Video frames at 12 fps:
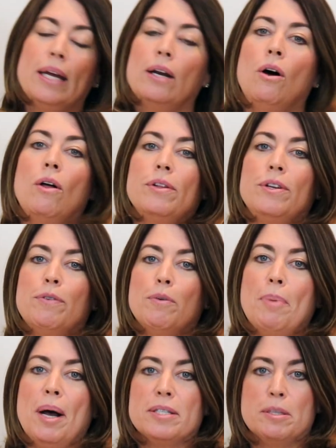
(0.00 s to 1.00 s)
at all the different
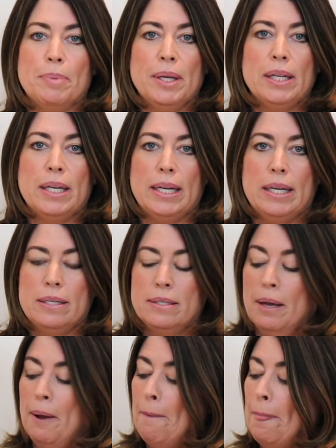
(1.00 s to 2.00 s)
possibilities
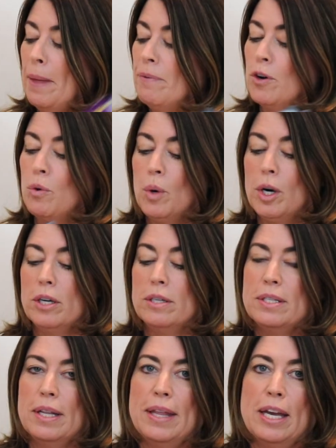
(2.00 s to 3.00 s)
for words
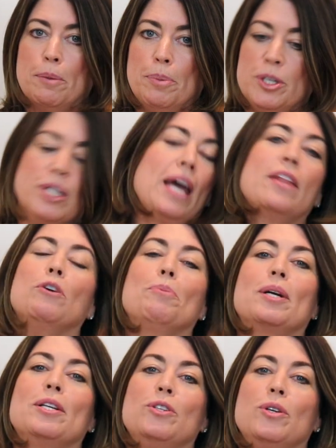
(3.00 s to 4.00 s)
that they could put together,
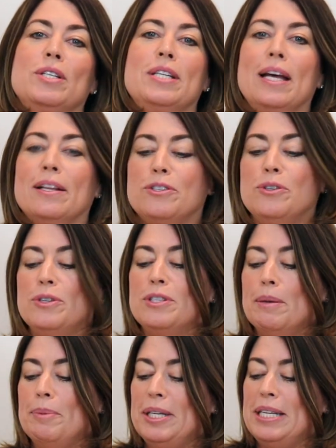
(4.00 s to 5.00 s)
because you can tell as soon as
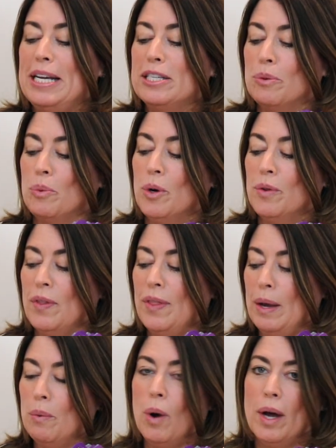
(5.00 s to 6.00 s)
somebody takes a word that
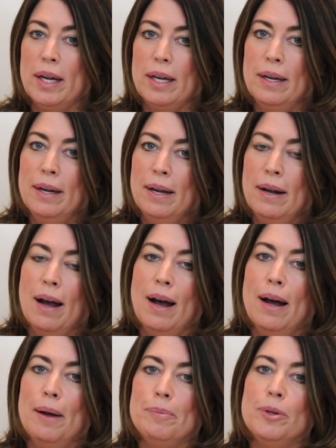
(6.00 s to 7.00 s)
they wanted,
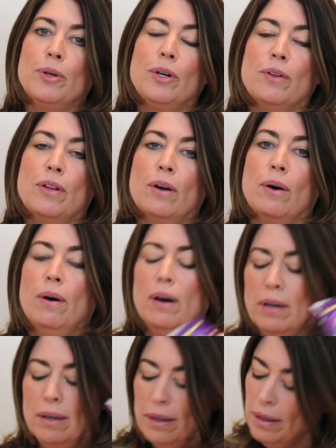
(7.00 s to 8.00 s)
you'll hear they go,
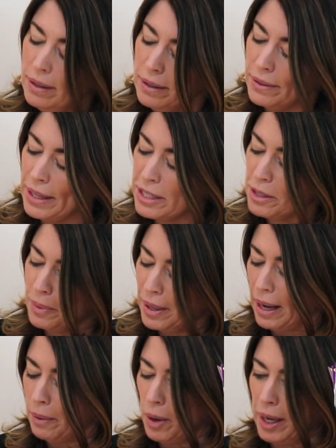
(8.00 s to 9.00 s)
oh, that's the one
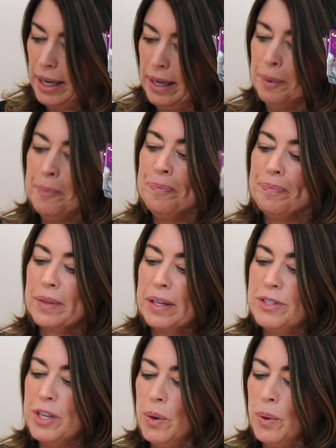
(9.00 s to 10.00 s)
I wanted.
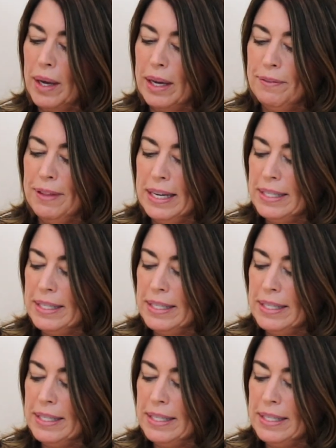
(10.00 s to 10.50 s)
So like if they